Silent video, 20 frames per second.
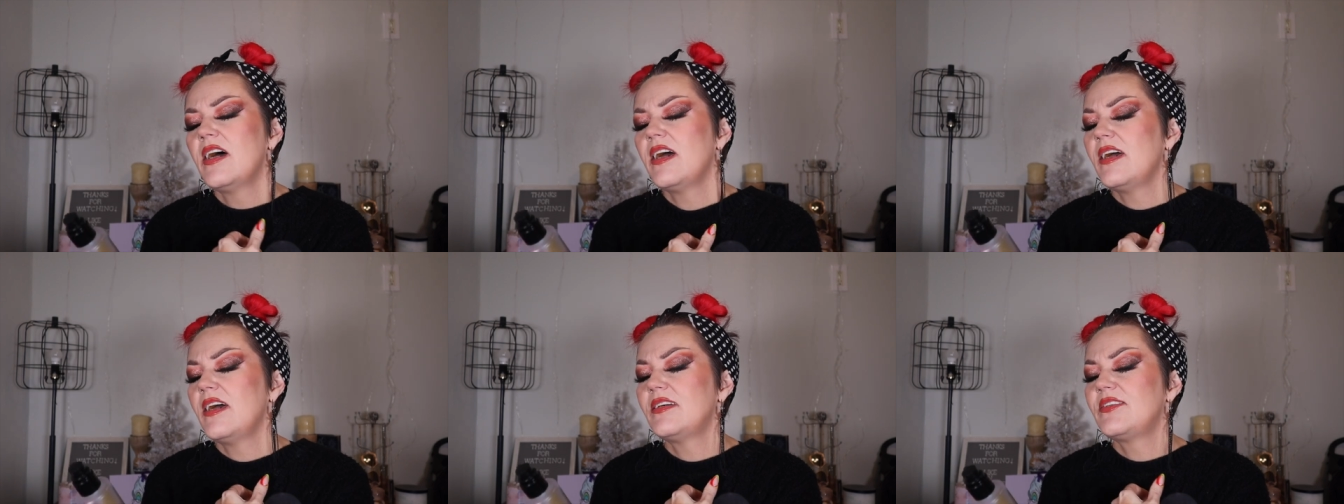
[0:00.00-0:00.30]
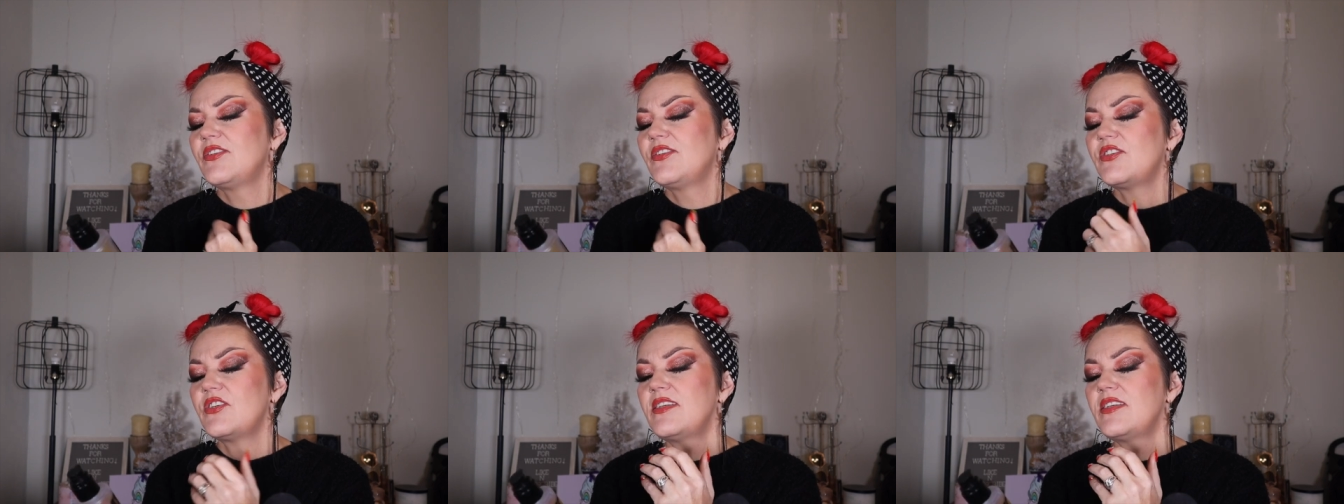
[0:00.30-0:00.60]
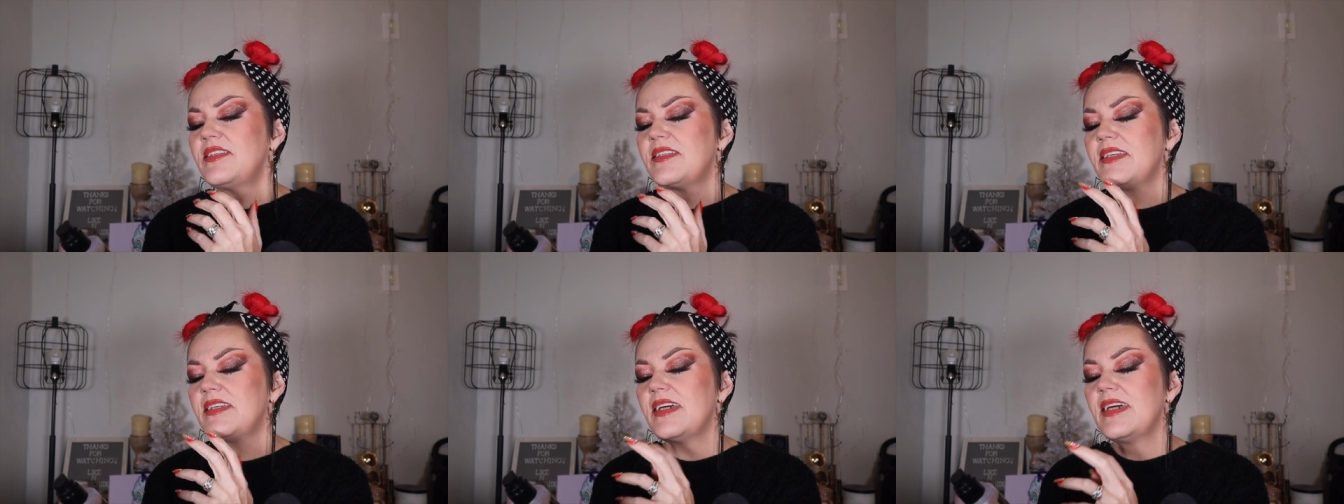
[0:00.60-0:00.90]
It's
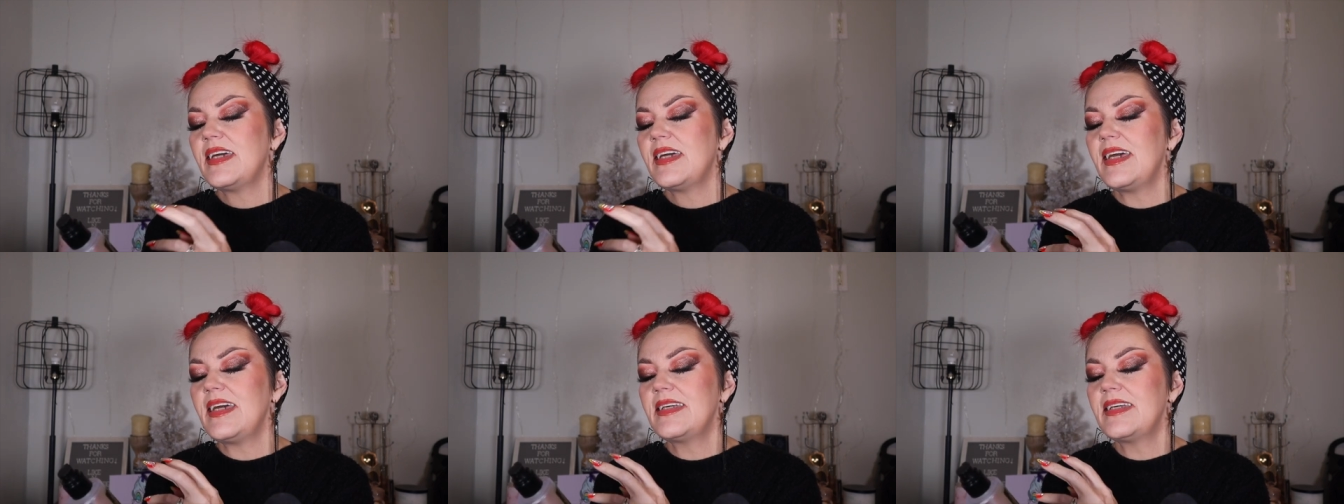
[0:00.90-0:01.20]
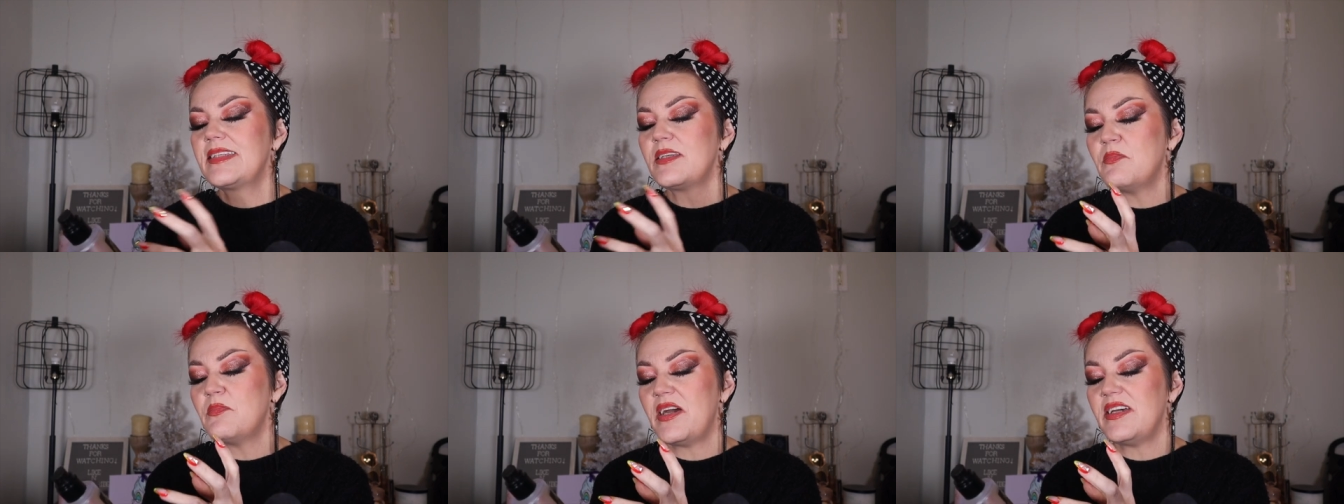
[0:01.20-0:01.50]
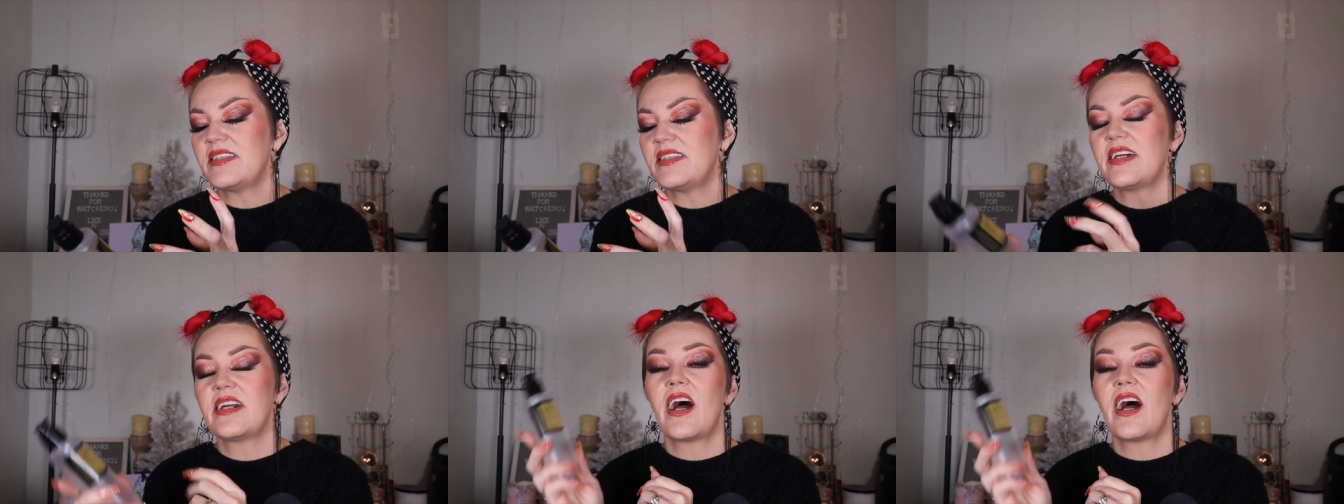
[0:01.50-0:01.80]
just, it's
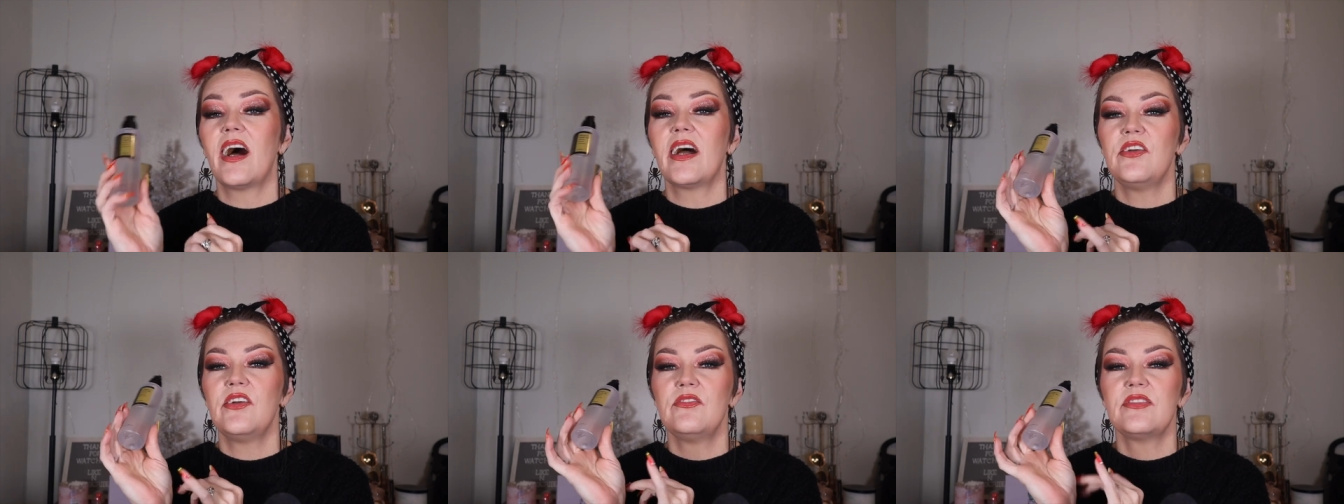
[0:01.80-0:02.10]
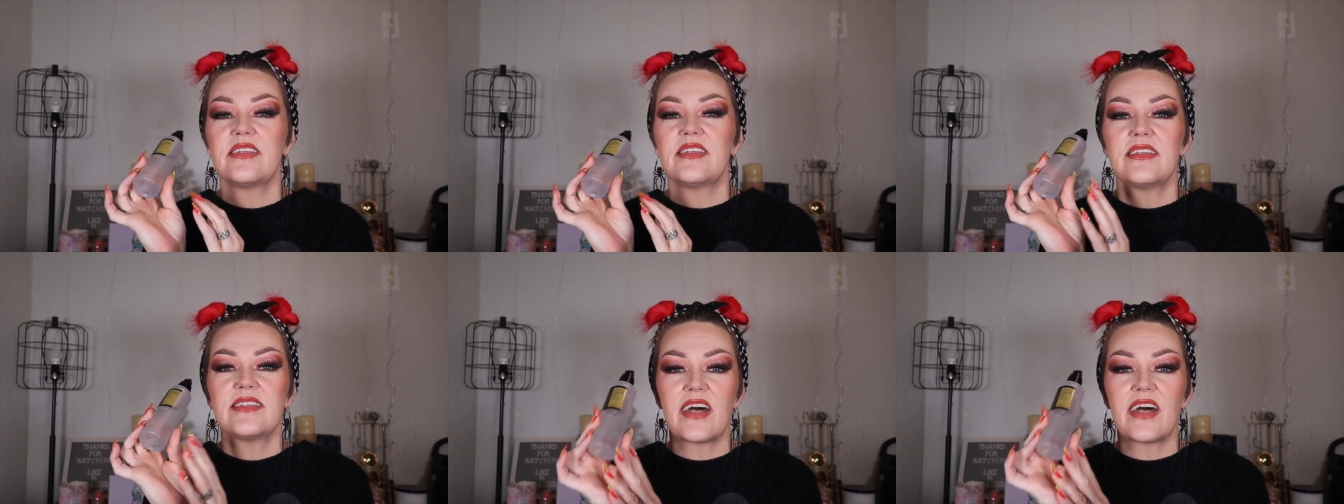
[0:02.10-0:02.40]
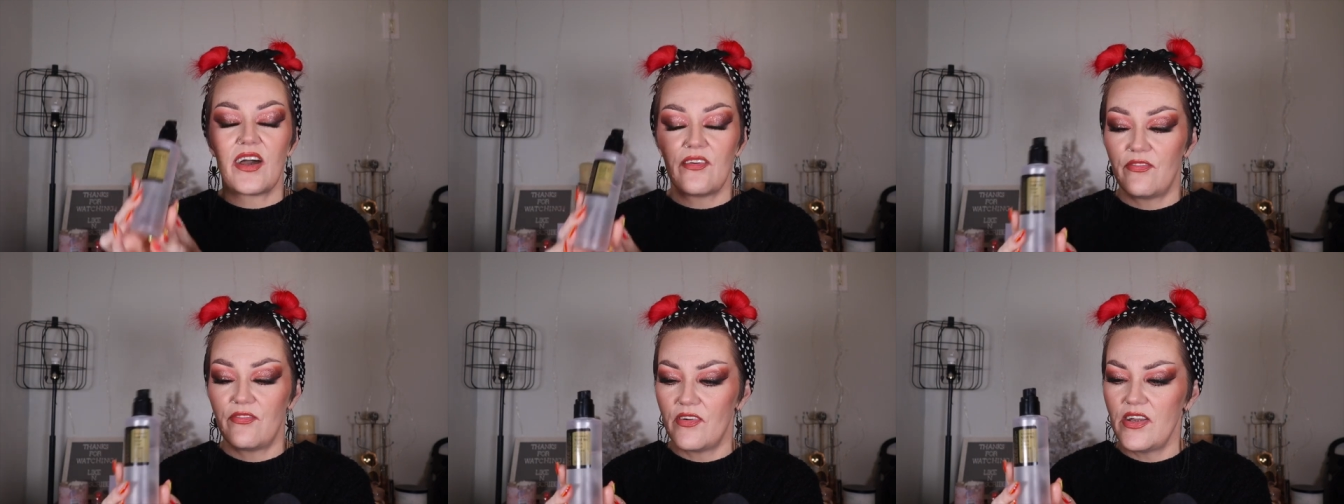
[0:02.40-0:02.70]
amazing. I use this
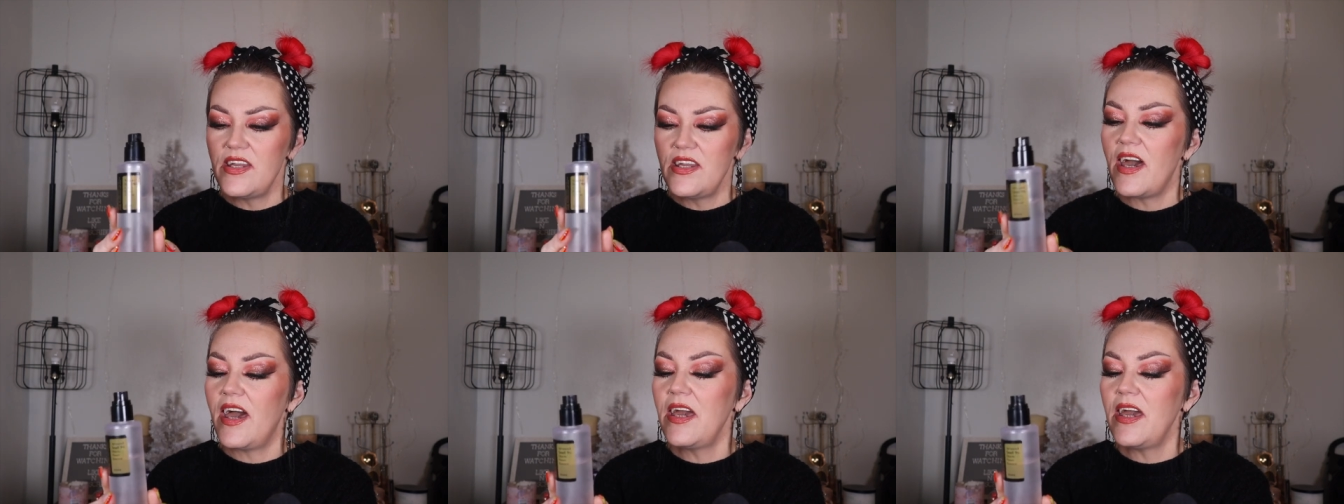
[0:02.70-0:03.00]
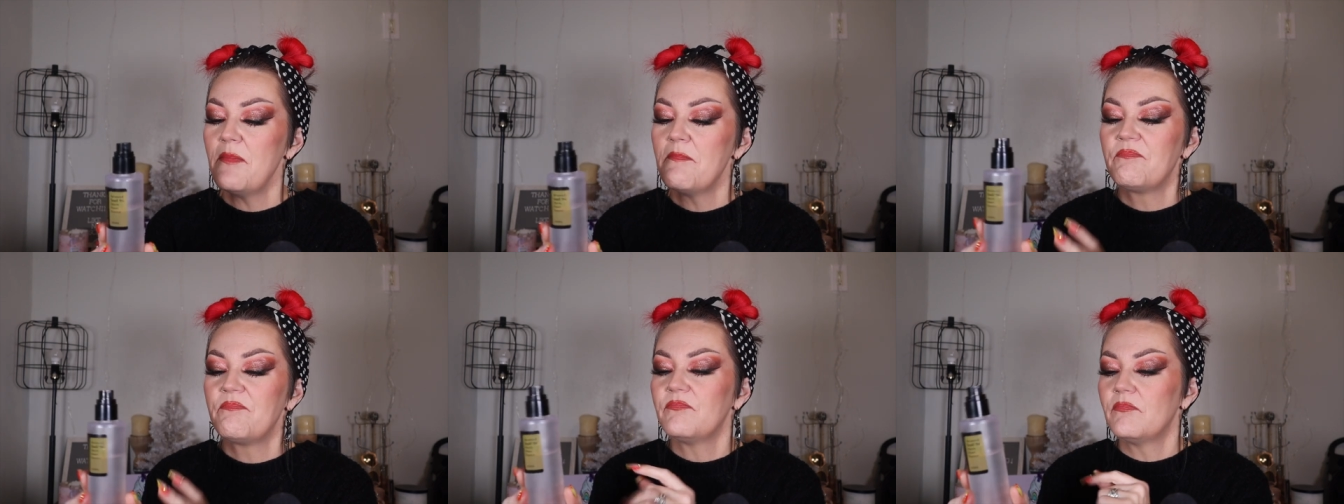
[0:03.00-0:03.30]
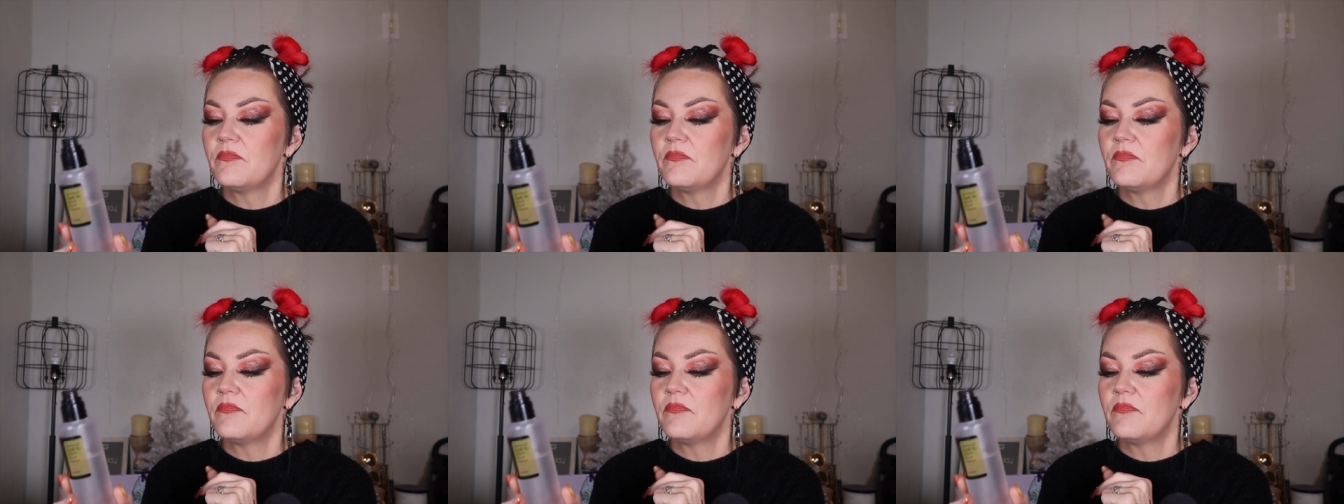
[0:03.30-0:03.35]
every day,